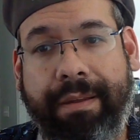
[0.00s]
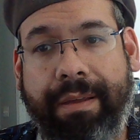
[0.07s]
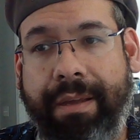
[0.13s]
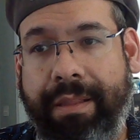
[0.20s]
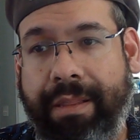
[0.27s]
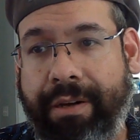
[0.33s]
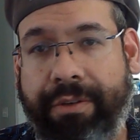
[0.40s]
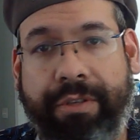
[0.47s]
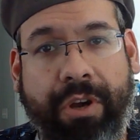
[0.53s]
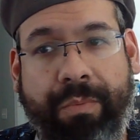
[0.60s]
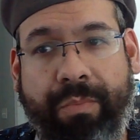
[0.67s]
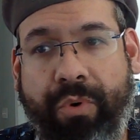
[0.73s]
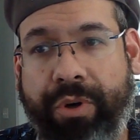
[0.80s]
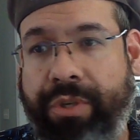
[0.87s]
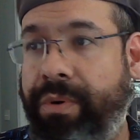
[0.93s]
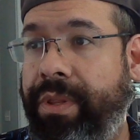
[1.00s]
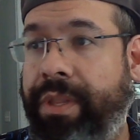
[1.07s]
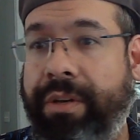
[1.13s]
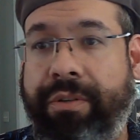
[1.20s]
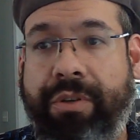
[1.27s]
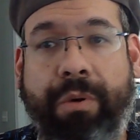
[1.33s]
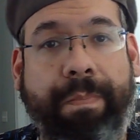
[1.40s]
There's no more to it. There's
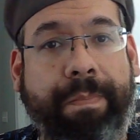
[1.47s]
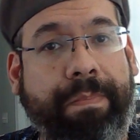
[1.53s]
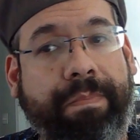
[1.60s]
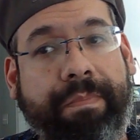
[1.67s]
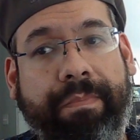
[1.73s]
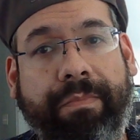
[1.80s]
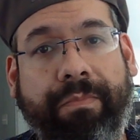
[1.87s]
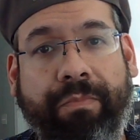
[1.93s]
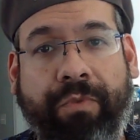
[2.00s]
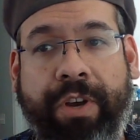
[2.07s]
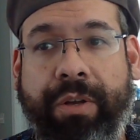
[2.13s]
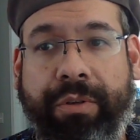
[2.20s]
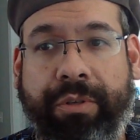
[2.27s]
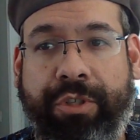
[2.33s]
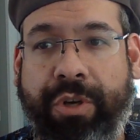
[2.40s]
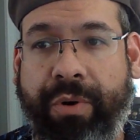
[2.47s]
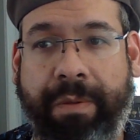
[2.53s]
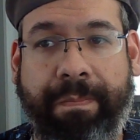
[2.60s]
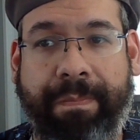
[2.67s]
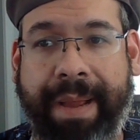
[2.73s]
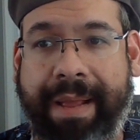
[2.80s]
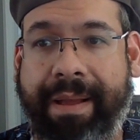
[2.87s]
no real shonen
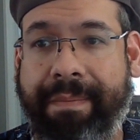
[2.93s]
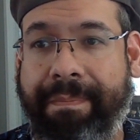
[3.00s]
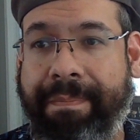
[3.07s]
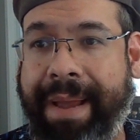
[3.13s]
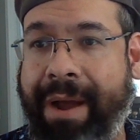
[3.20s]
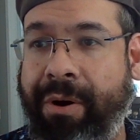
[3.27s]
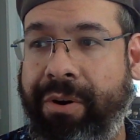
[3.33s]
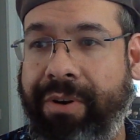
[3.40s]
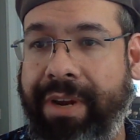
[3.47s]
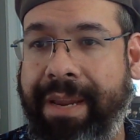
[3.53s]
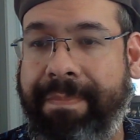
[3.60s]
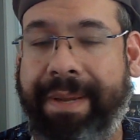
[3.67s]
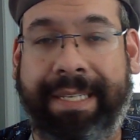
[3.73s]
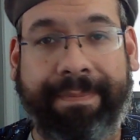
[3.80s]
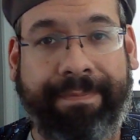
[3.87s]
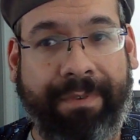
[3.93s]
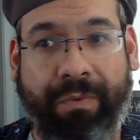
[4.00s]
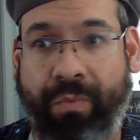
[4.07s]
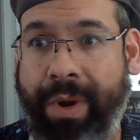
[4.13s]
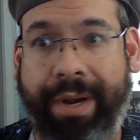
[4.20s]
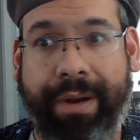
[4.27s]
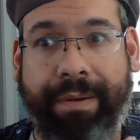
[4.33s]
power creep, except for
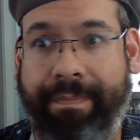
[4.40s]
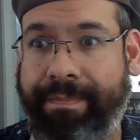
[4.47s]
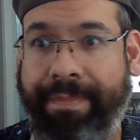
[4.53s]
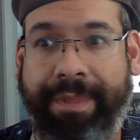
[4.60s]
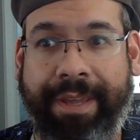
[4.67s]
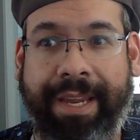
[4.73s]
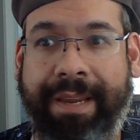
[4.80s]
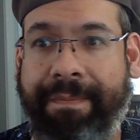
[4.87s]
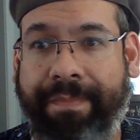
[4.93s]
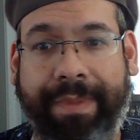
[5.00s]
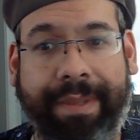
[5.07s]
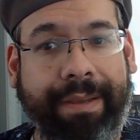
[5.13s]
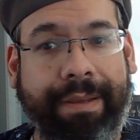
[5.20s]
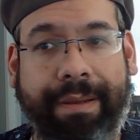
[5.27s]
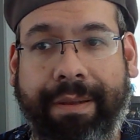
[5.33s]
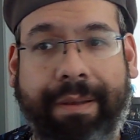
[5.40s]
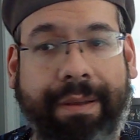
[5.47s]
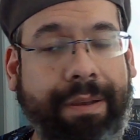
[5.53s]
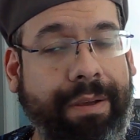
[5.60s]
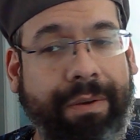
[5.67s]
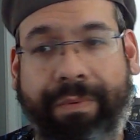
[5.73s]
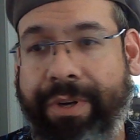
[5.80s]
one thing,
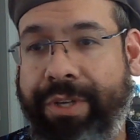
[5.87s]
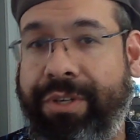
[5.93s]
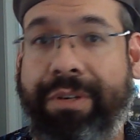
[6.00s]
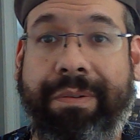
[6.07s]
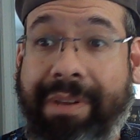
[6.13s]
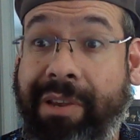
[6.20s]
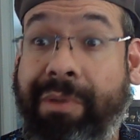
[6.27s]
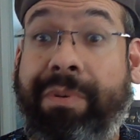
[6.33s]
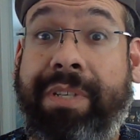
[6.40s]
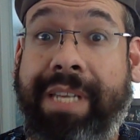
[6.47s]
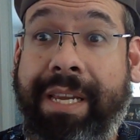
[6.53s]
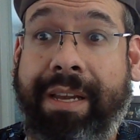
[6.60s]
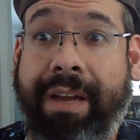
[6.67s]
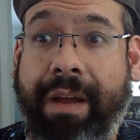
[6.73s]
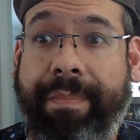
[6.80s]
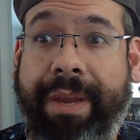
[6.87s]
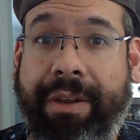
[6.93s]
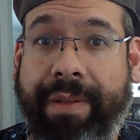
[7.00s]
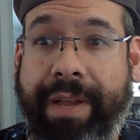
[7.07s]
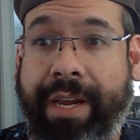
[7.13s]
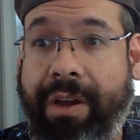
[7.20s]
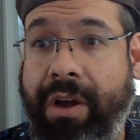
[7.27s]
which you see coming. You're
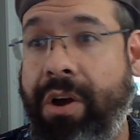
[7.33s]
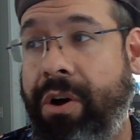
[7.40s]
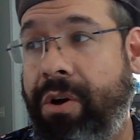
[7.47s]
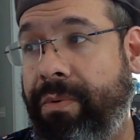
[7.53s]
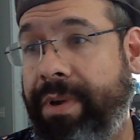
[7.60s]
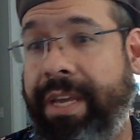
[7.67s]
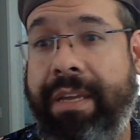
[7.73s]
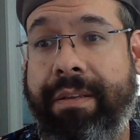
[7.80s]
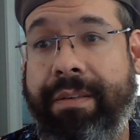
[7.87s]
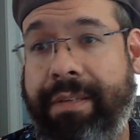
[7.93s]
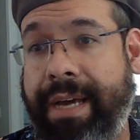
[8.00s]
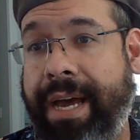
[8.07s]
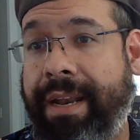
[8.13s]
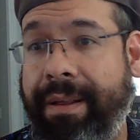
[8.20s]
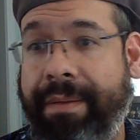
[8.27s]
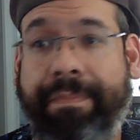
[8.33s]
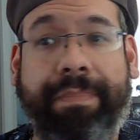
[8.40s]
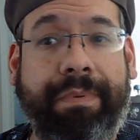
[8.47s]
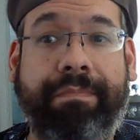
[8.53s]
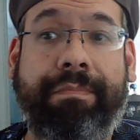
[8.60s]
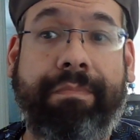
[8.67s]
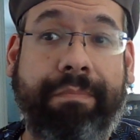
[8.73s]
like, oh, he's got a,
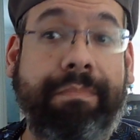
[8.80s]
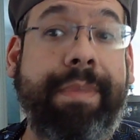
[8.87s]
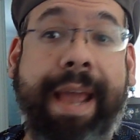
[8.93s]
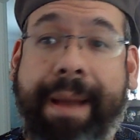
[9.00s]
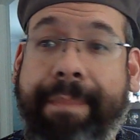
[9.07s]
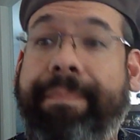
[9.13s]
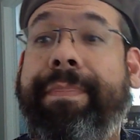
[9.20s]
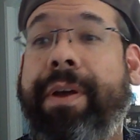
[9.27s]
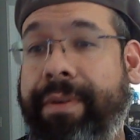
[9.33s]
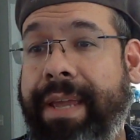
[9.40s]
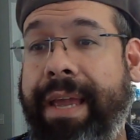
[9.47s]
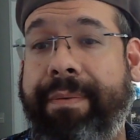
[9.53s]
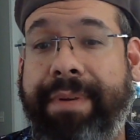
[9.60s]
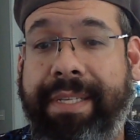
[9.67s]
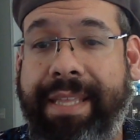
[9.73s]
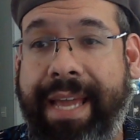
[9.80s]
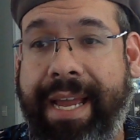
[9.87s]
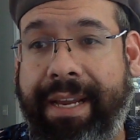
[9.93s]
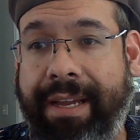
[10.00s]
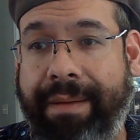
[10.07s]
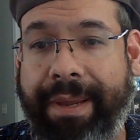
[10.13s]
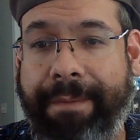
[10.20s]
yeah, okay, we see that
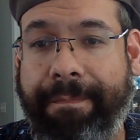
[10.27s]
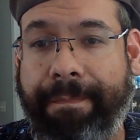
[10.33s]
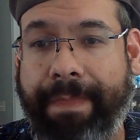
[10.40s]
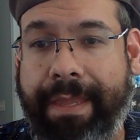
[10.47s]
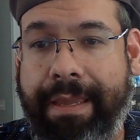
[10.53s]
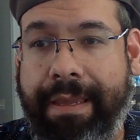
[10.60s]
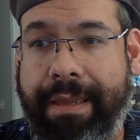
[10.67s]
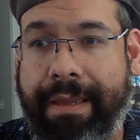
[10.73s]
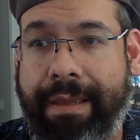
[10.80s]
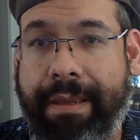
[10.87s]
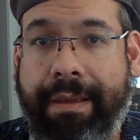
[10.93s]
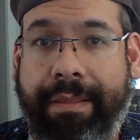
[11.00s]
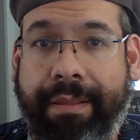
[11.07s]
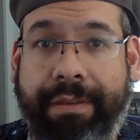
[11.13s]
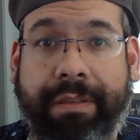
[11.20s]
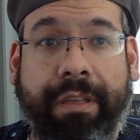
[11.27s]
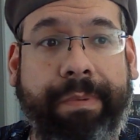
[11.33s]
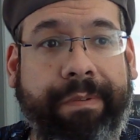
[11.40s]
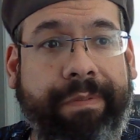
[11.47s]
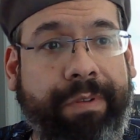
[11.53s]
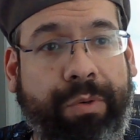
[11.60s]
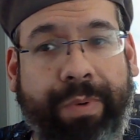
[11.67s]
coming. There's a little bit
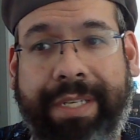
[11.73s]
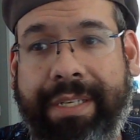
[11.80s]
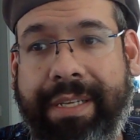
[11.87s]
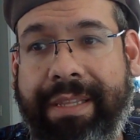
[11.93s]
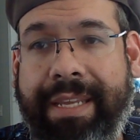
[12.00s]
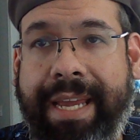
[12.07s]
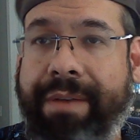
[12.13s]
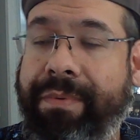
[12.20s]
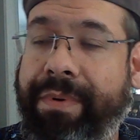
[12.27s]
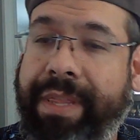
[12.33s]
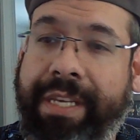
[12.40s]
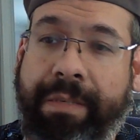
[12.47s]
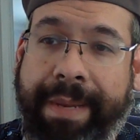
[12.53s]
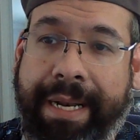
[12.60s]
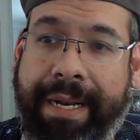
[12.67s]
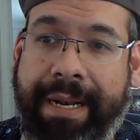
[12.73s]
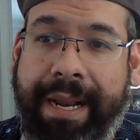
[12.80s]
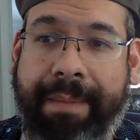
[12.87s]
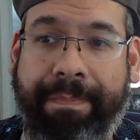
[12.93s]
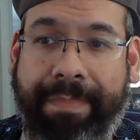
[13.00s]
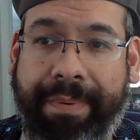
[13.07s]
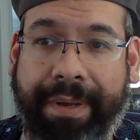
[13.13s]
of a twist at the end where they speed it
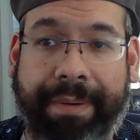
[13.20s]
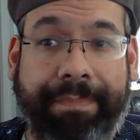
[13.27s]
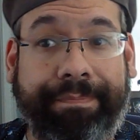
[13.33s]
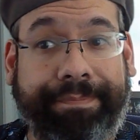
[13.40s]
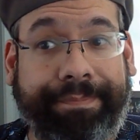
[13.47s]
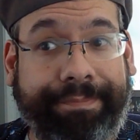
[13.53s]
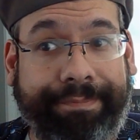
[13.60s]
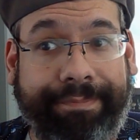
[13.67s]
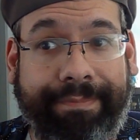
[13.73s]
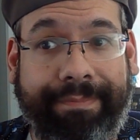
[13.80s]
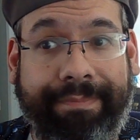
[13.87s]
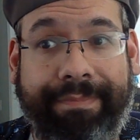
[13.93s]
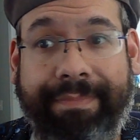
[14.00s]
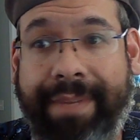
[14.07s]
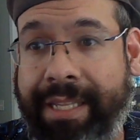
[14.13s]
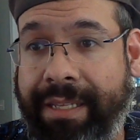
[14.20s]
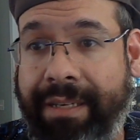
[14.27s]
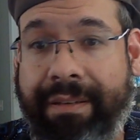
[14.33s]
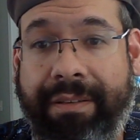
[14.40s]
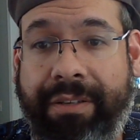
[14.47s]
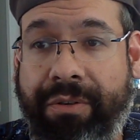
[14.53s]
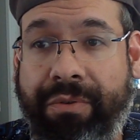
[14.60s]
up, but nothing
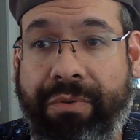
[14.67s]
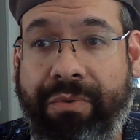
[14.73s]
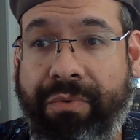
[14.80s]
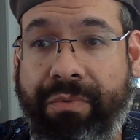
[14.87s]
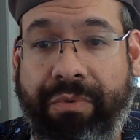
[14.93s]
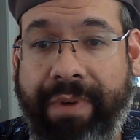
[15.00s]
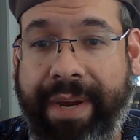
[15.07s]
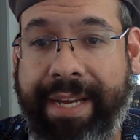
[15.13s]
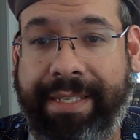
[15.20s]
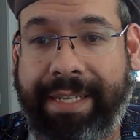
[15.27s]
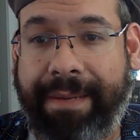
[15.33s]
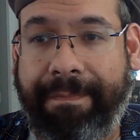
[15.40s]
too crazy.